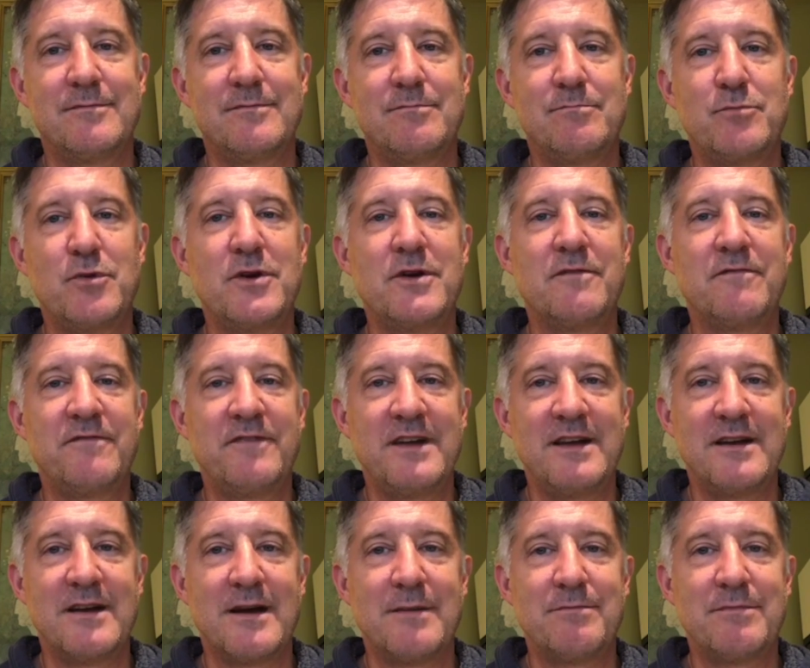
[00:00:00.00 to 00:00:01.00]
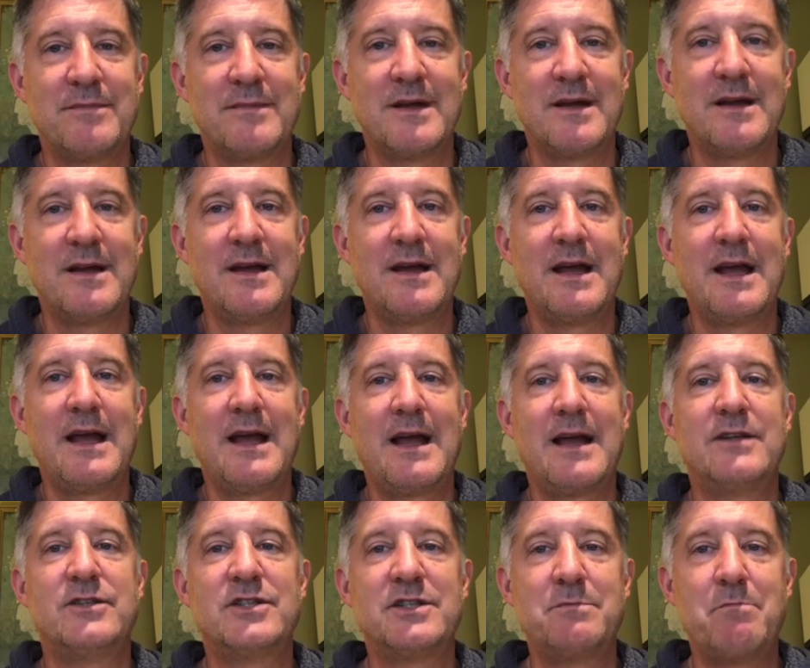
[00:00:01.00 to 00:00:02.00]
put your feet up,
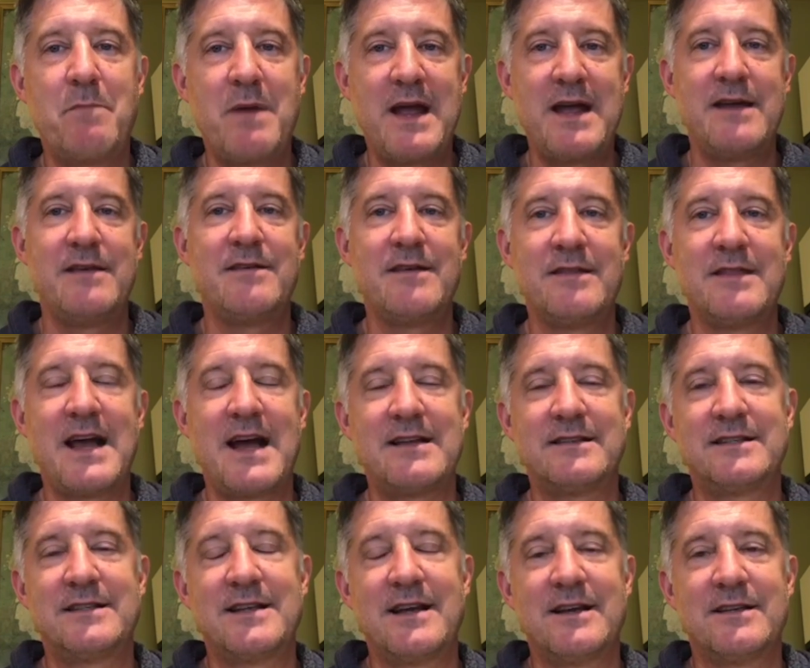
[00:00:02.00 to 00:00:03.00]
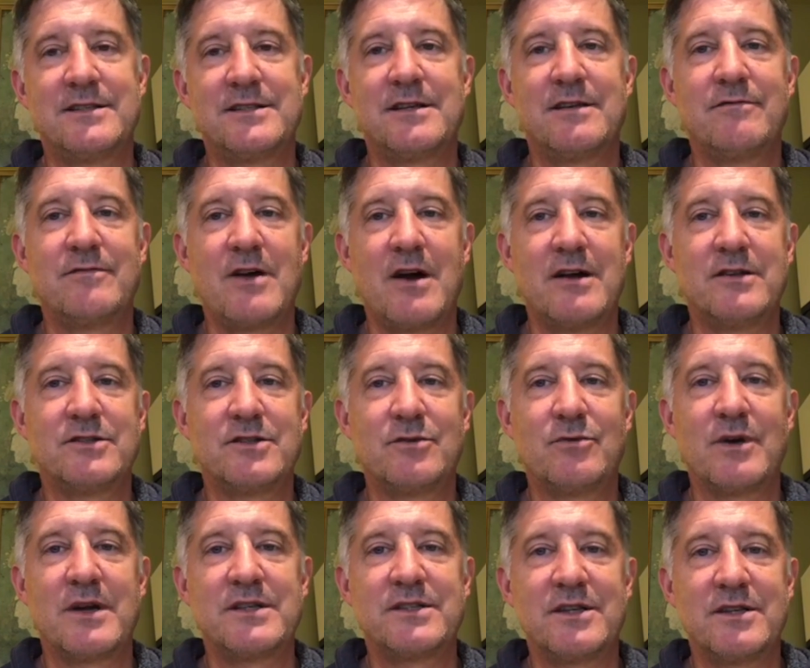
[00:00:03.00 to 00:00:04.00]
and just bathe in that sense of God's
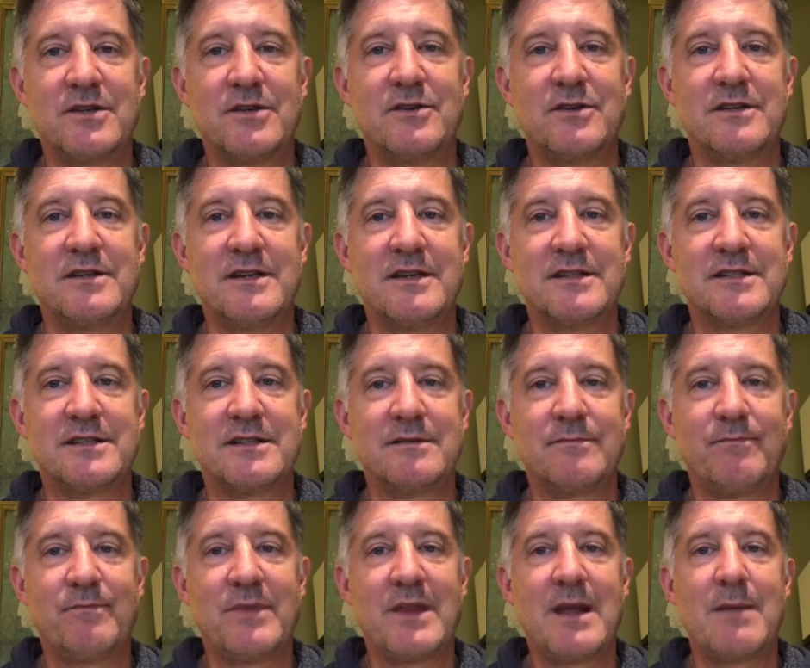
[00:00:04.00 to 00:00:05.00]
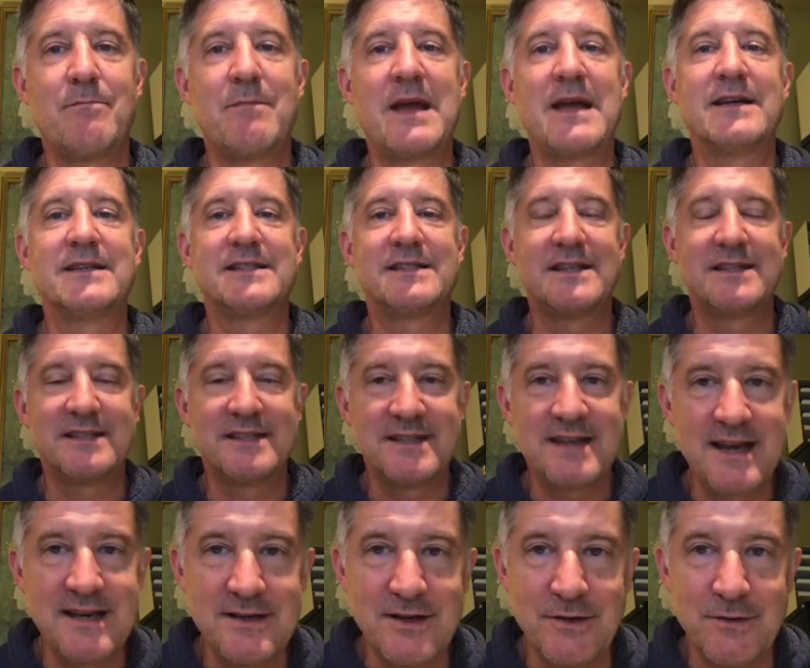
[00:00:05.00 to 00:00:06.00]
grace and goodness. May it
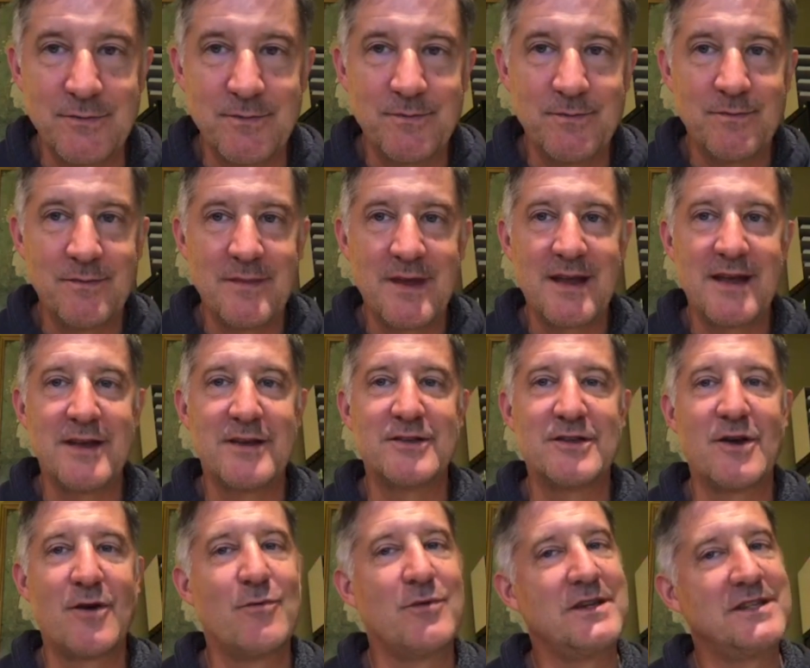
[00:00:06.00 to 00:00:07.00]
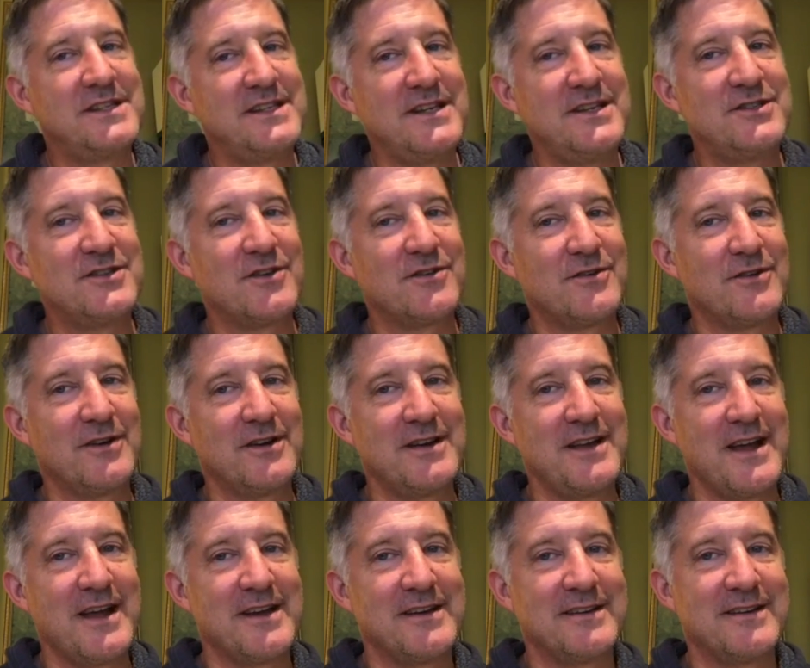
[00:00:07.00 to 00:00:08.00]
sustain you until we see each other
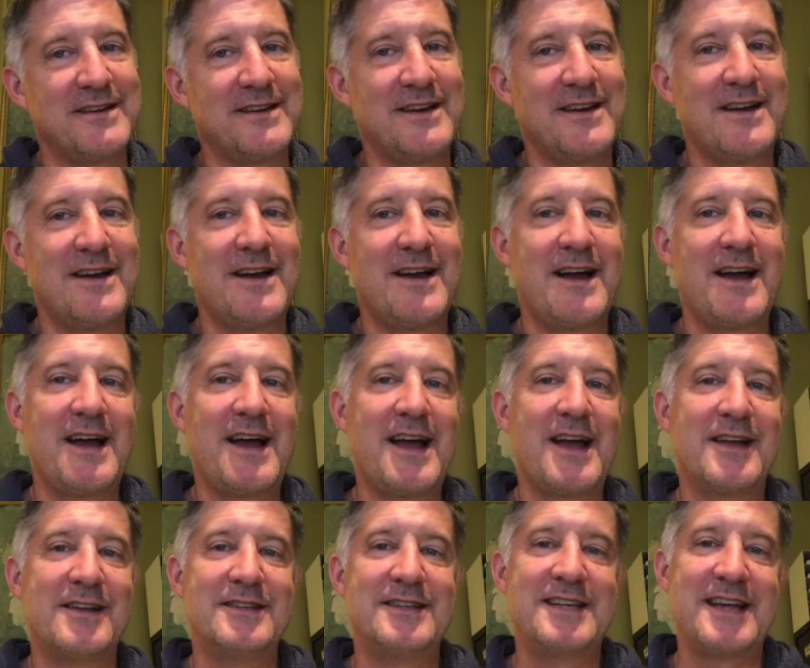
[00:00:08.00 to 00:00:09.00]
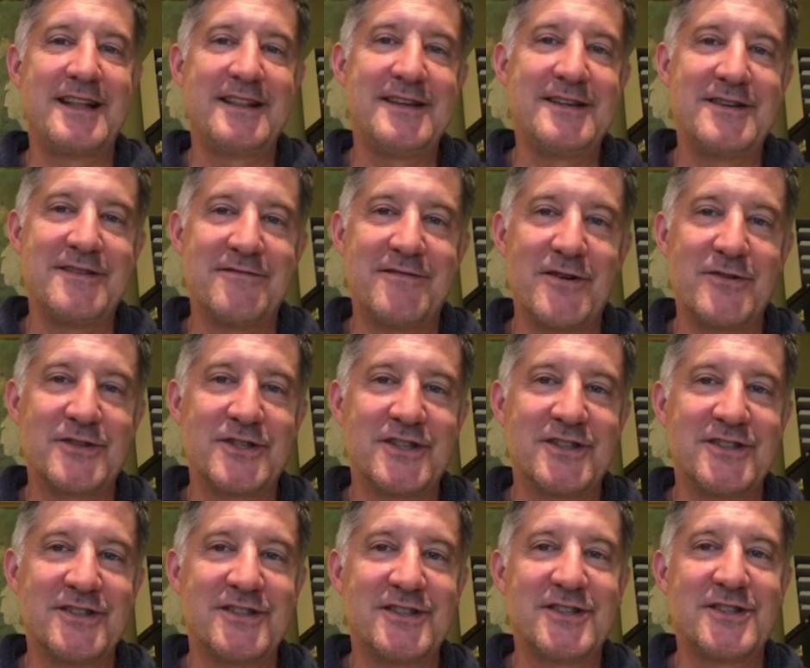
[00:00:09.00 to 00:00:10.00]
again, and daily
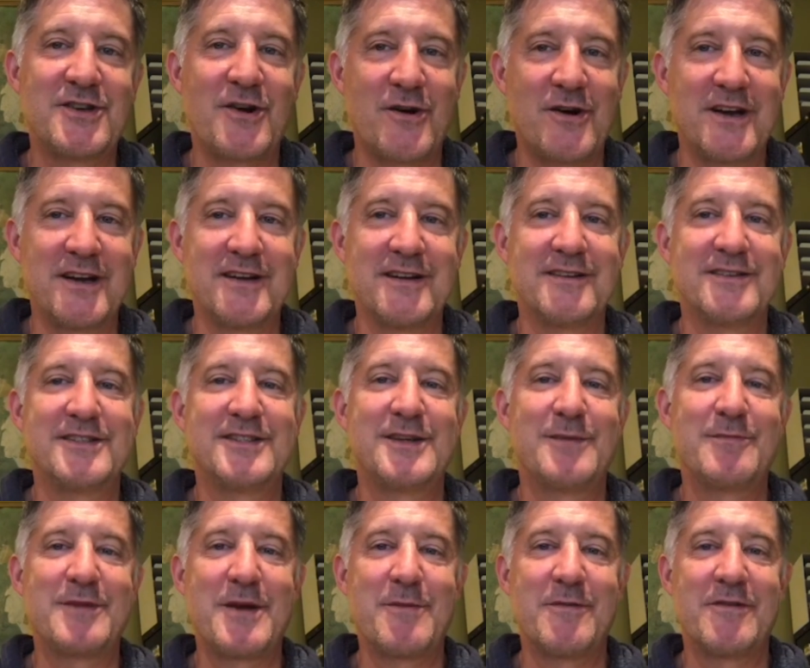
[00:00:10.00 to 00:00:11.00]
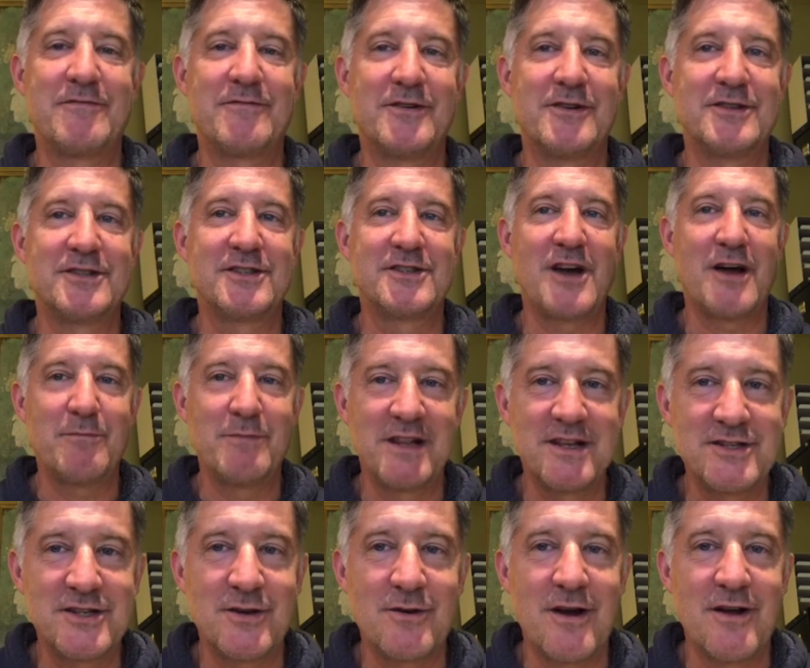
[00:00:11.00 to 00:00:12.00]
devotions starting September 1st. God
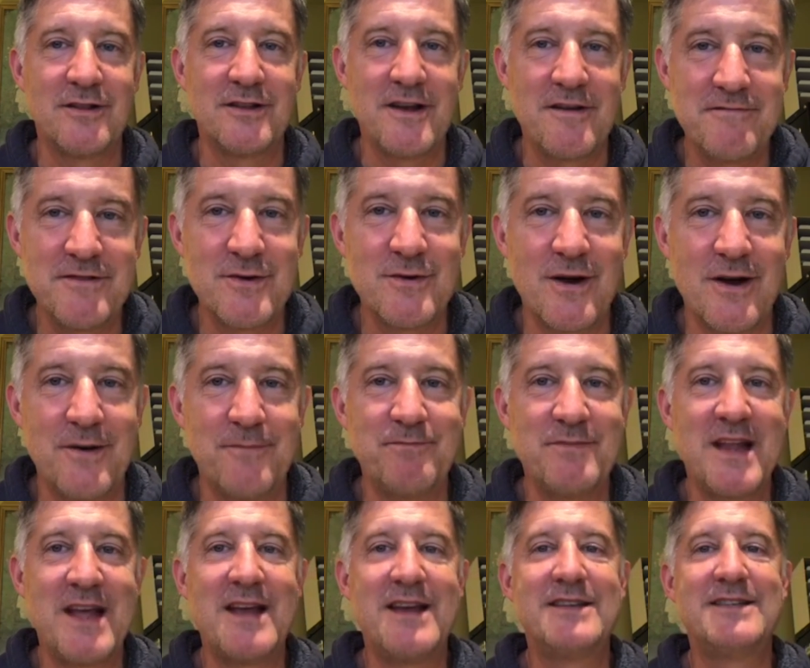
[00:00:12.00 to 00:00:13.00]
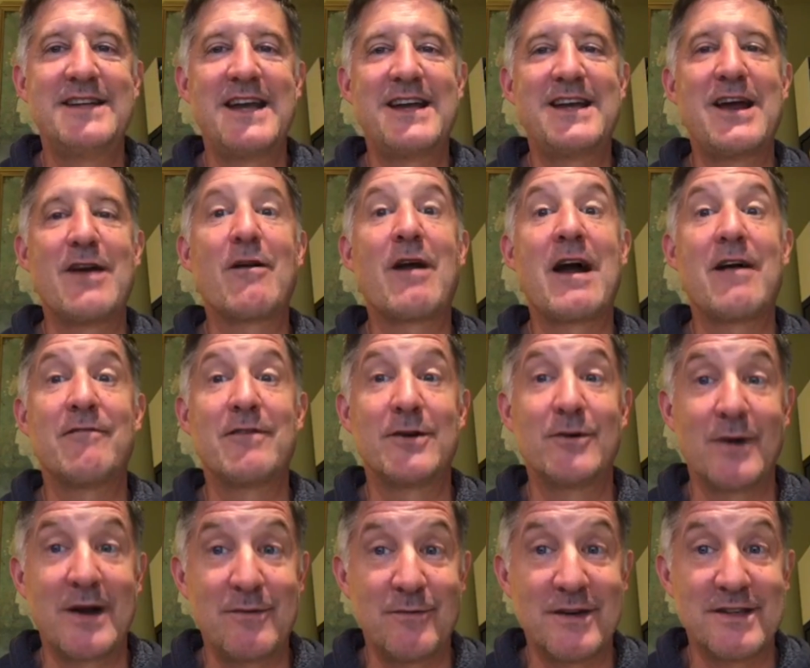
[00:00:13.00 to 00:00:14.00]
bless you all. Love you all. Take care. Have a
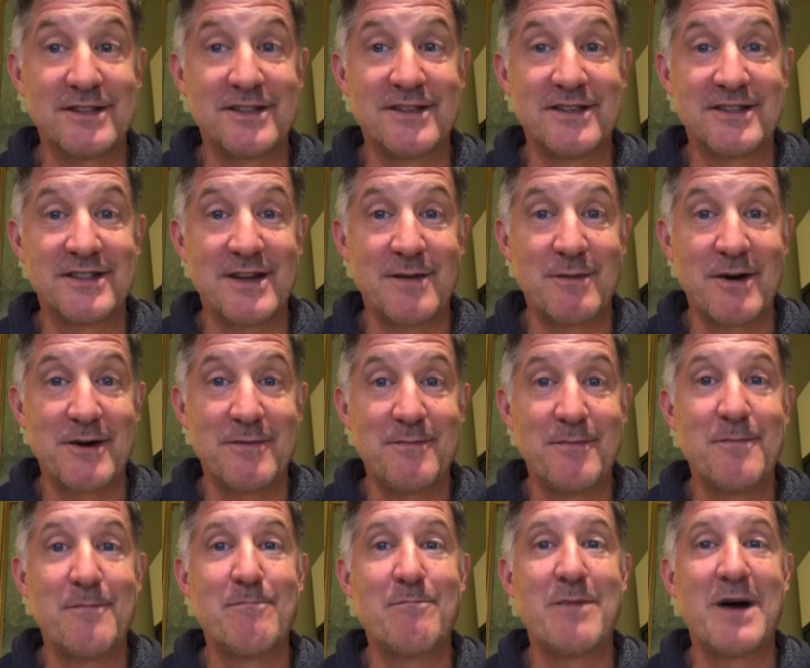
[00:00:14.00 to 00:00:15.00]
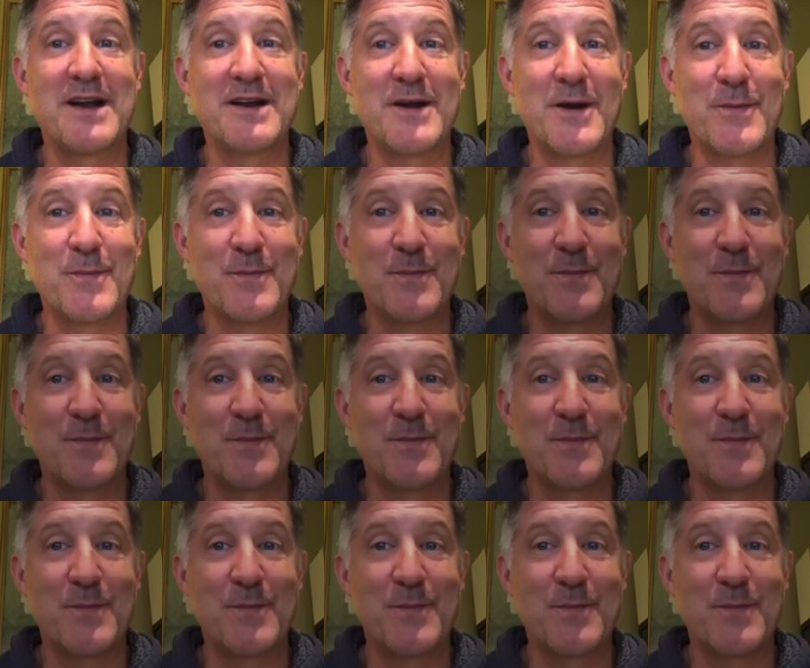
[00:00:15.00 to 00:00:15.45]
great rest of the summer. Bye now.